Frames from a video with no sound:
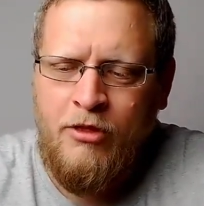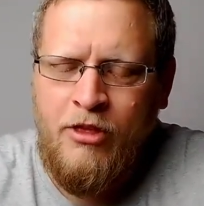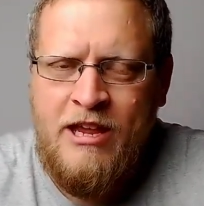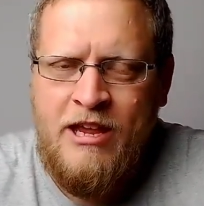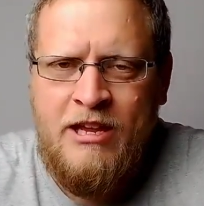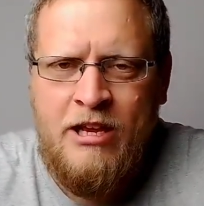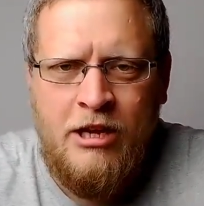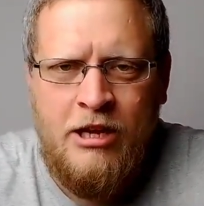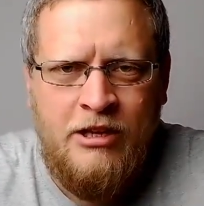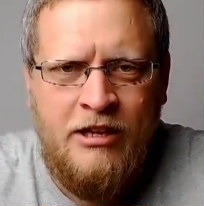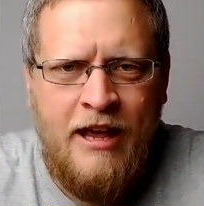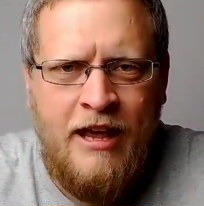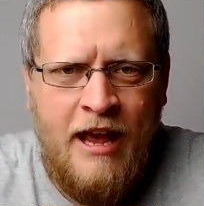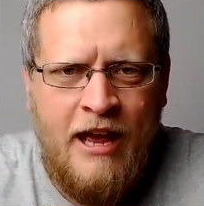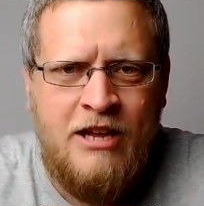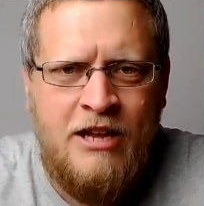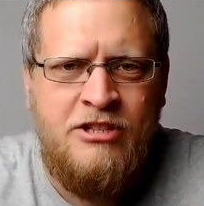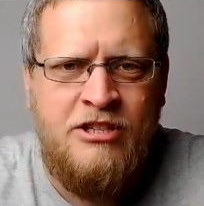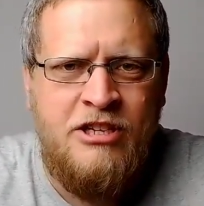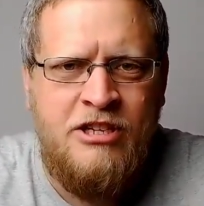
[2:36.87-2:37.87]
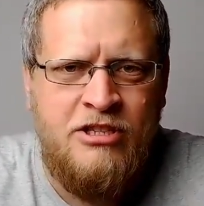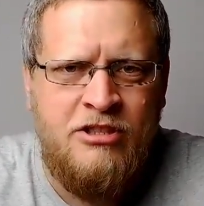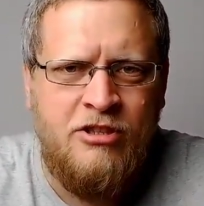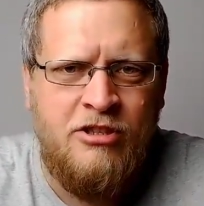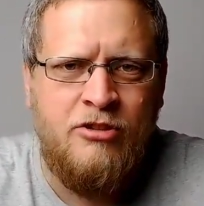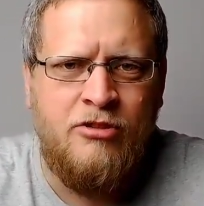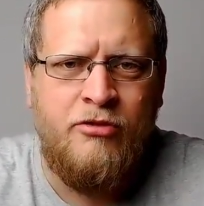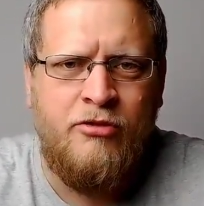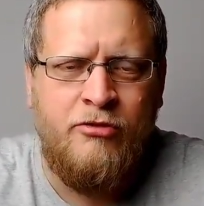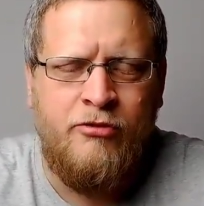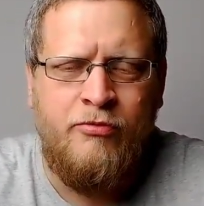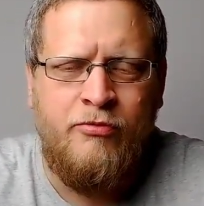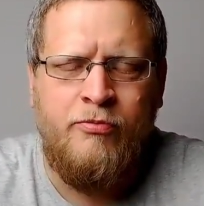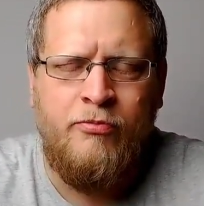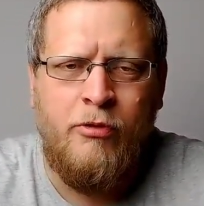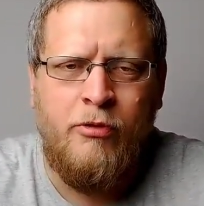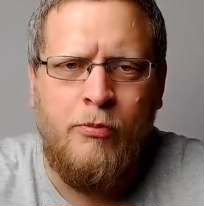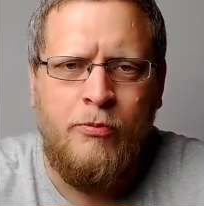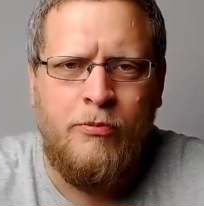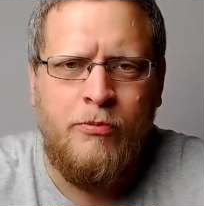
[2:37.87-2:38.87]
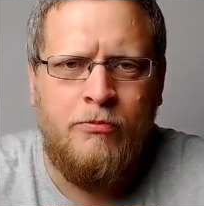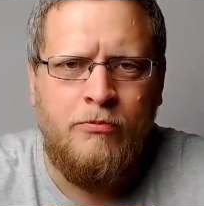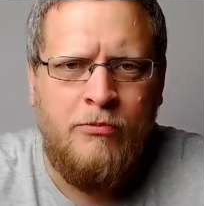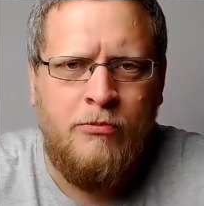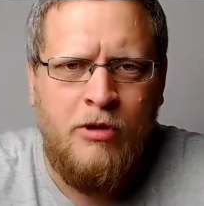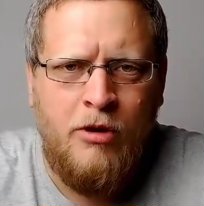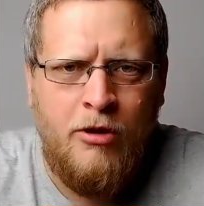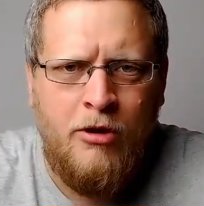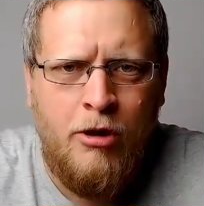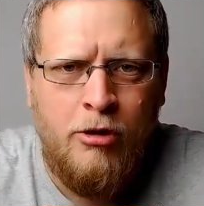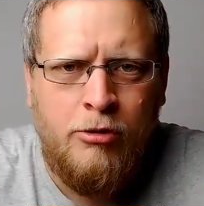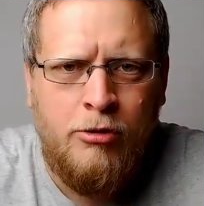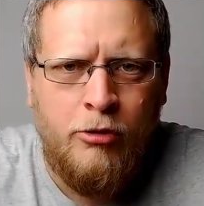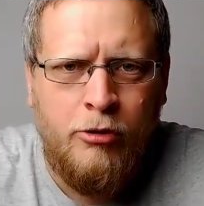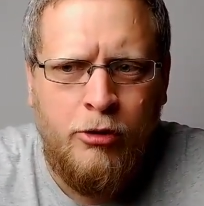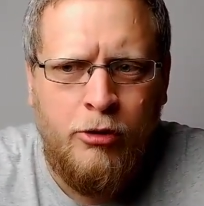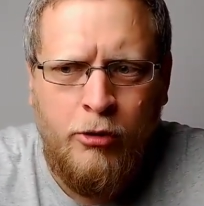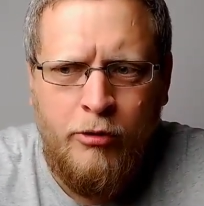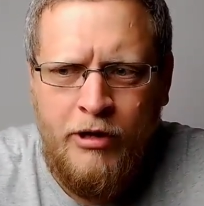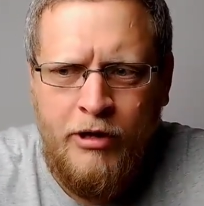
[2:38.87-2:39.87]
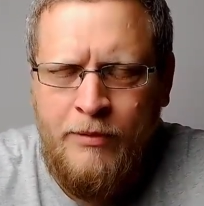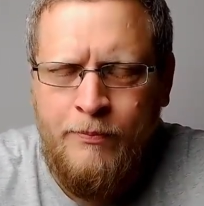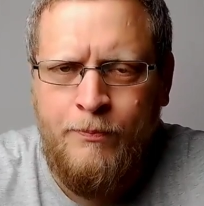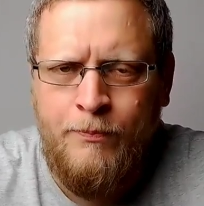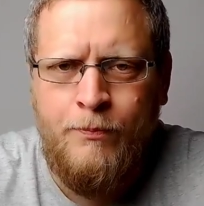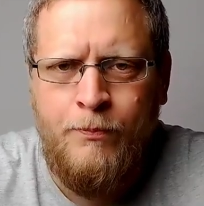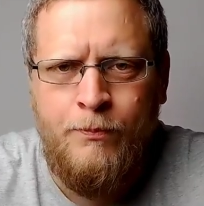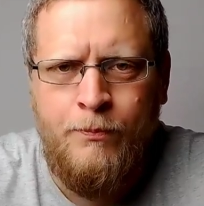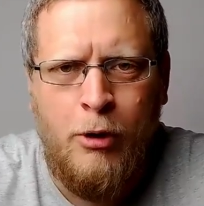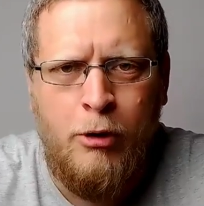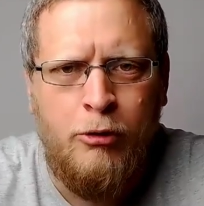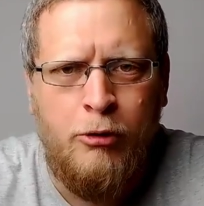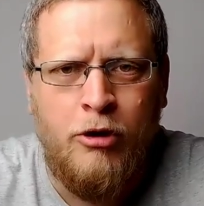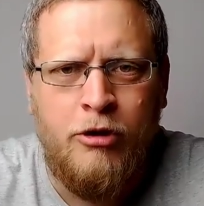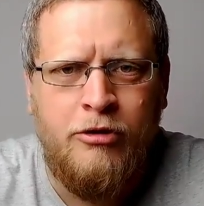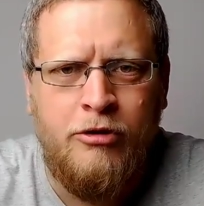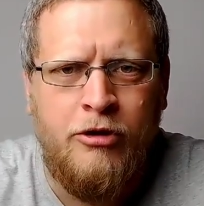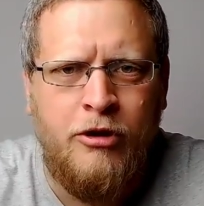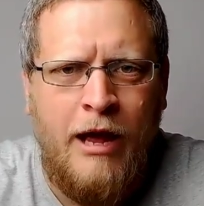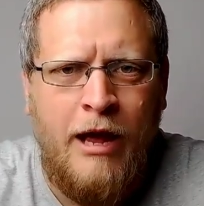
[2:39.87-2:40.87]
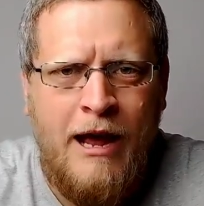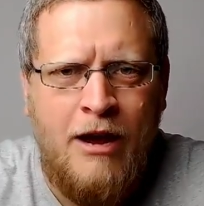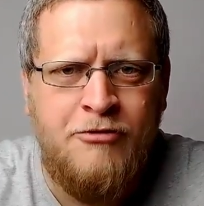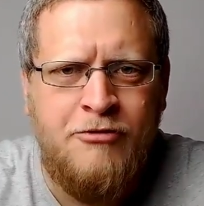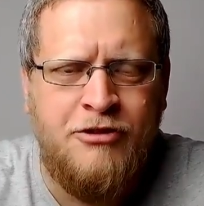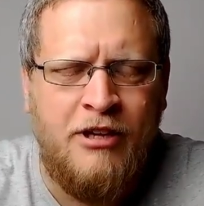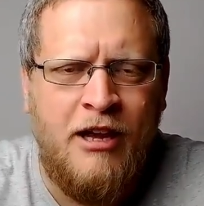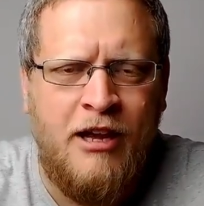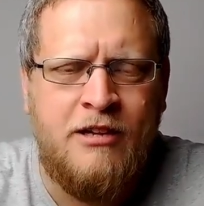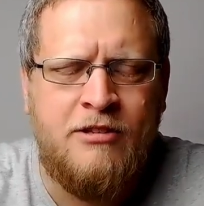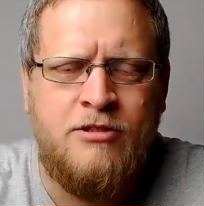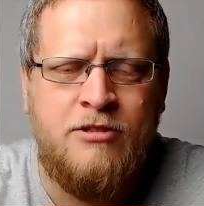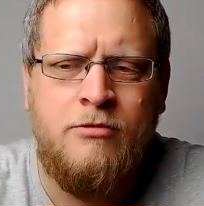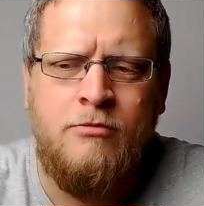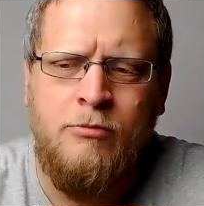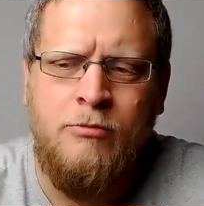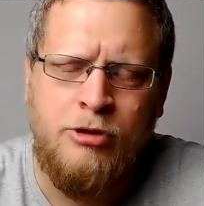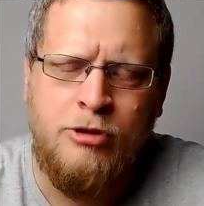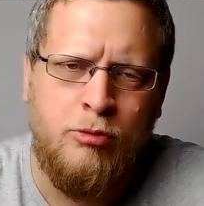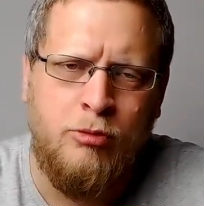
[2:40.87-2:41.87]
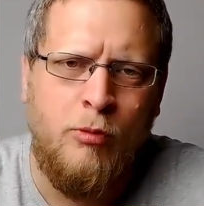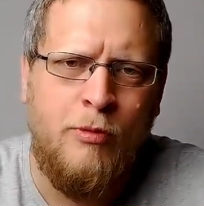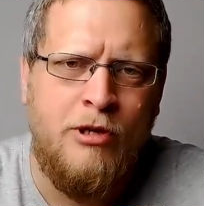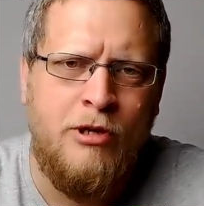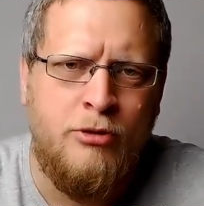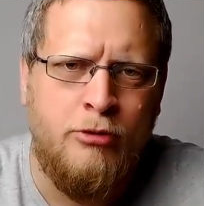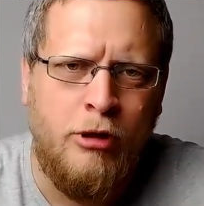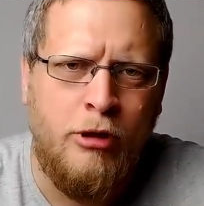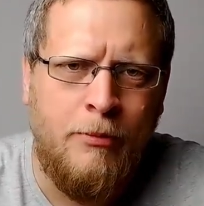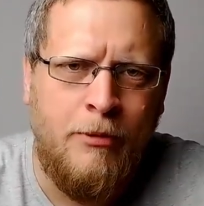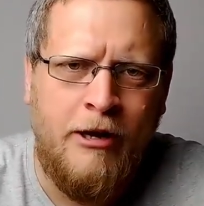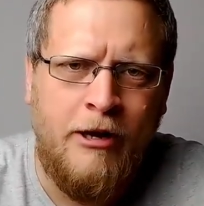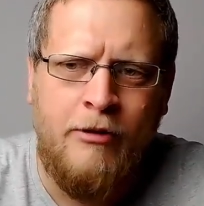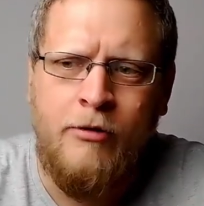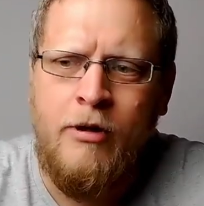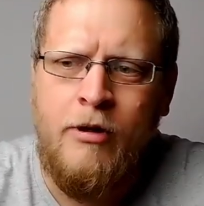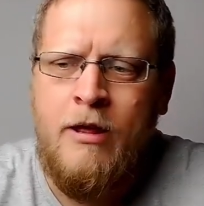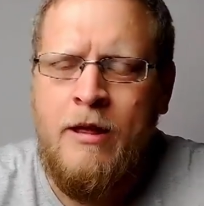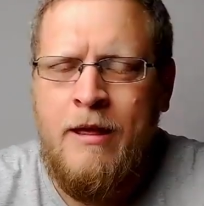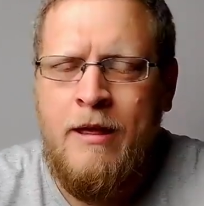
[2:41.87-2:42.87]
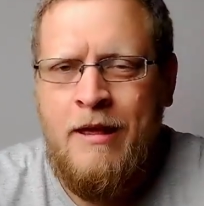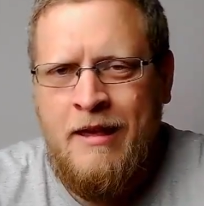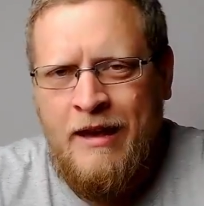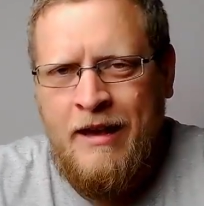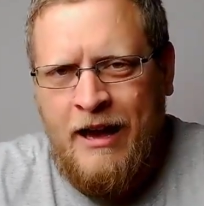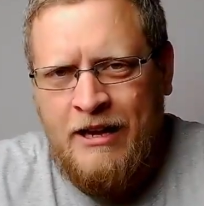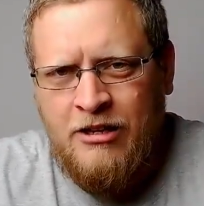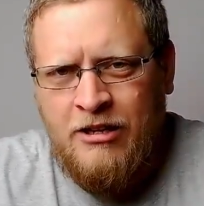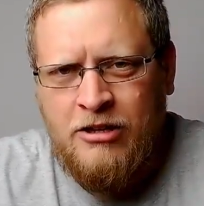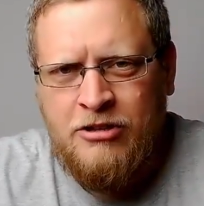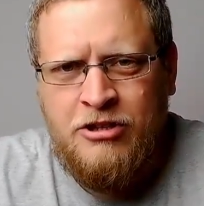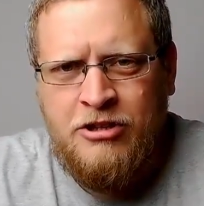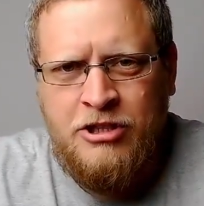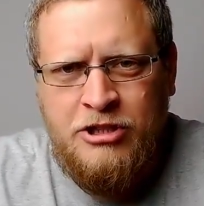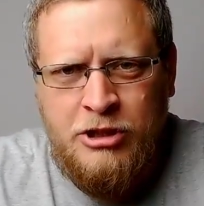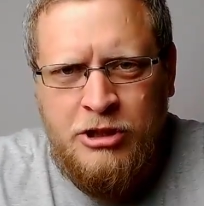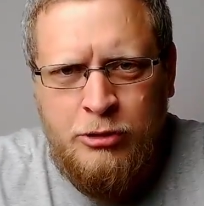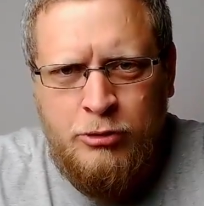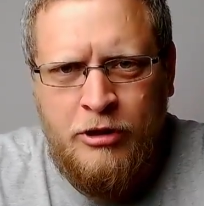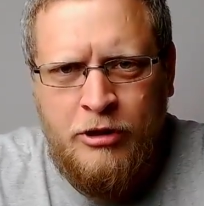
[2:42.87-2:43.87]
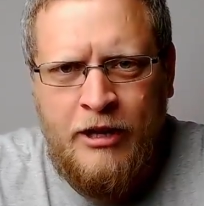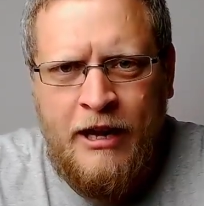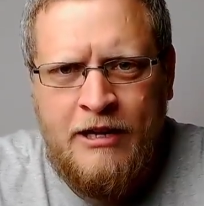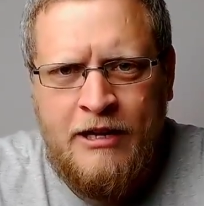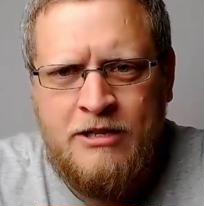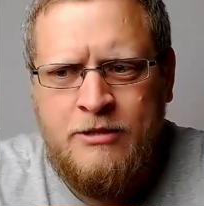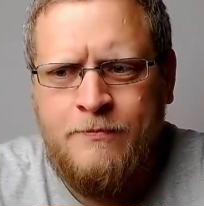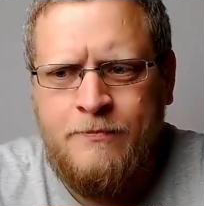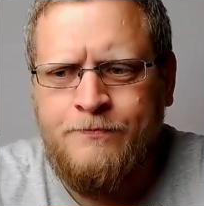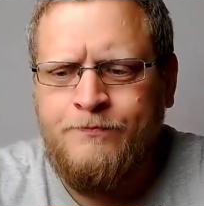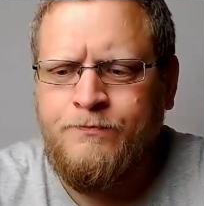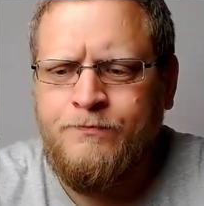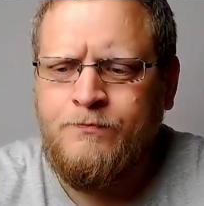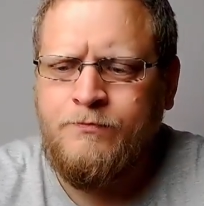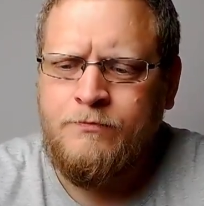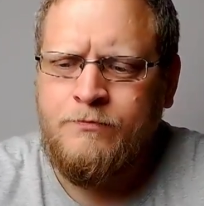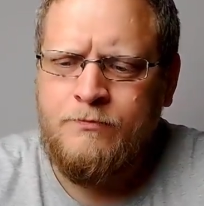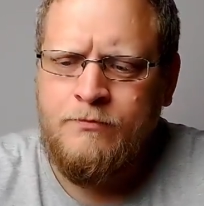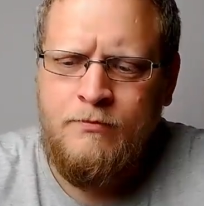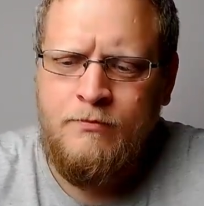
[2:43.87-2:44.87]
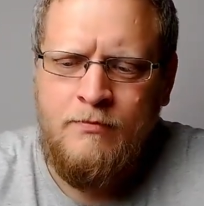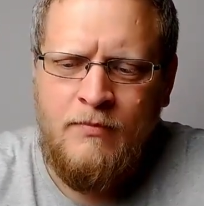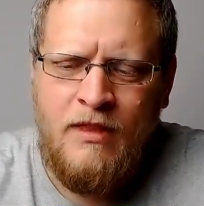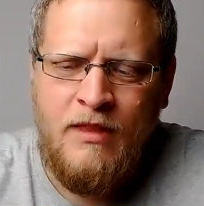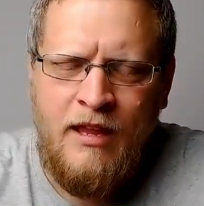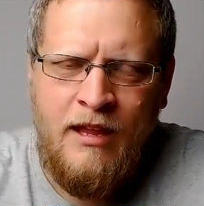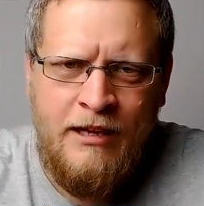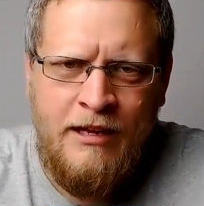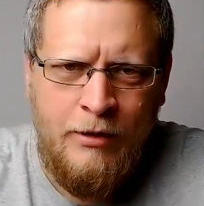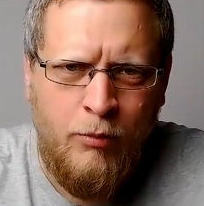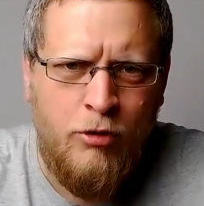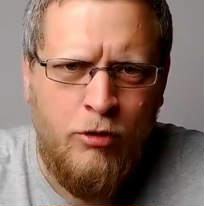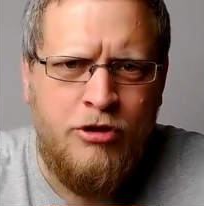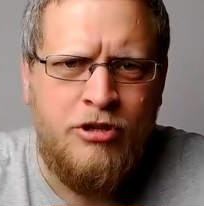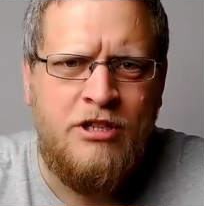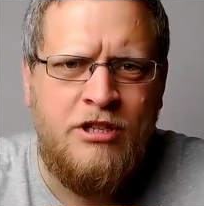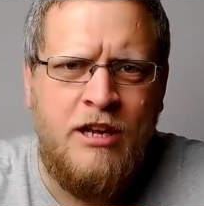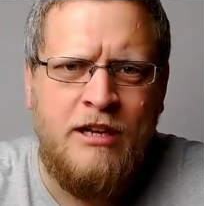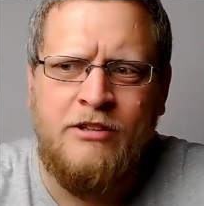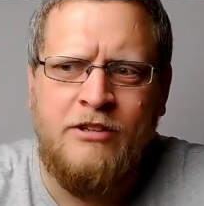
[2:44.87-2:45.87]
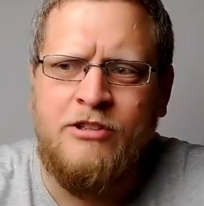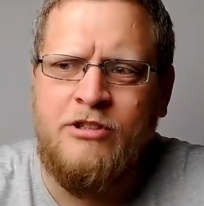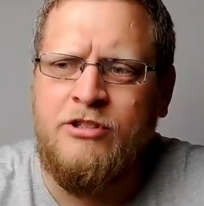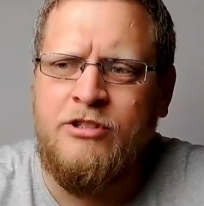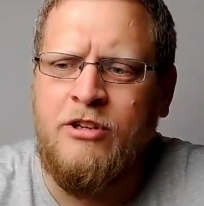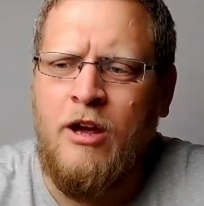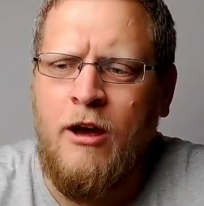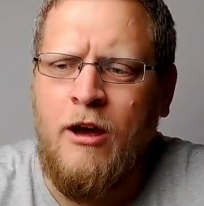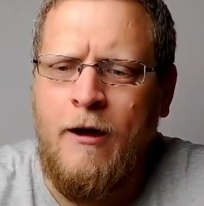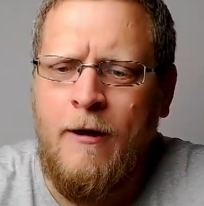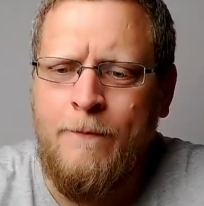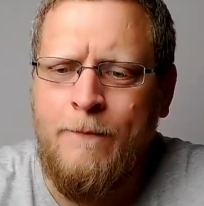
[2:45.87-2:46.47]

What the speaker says: they can get assistance from, you know, the local authority, both under the Housing Act, which is what we're talking about, and under the Children Act. And in one sense,